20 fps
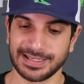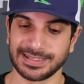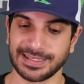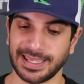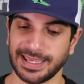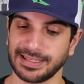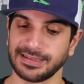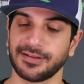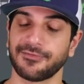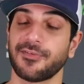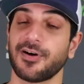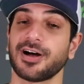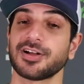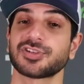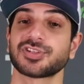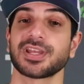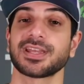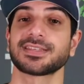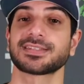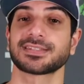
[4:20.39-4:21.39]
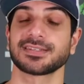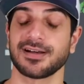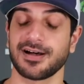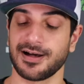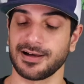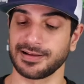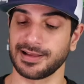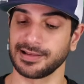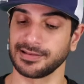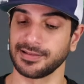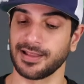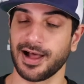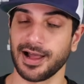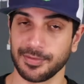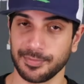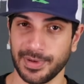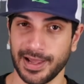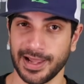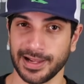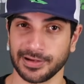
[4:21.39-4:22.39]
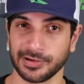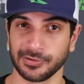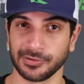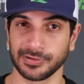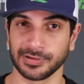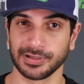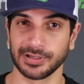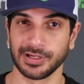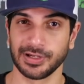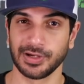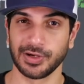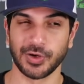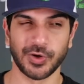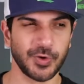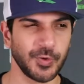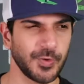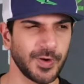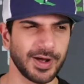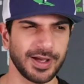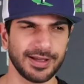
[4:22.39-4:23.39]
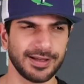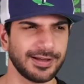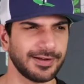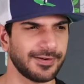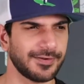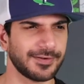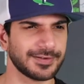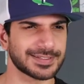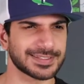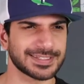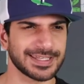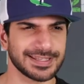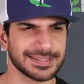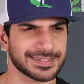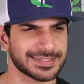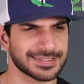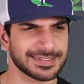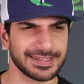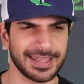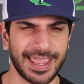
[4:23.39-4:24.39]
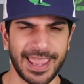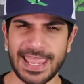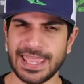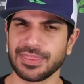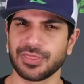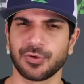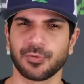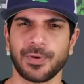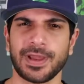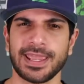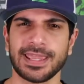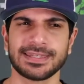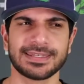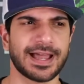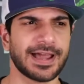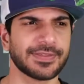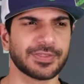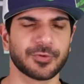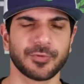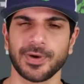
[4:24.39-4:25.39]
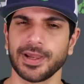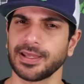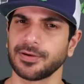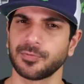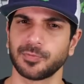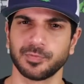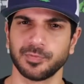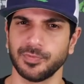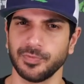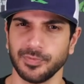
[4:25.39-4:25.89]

Kalavon Chaisson, a linebacker who, since 8th grade, 9th grade,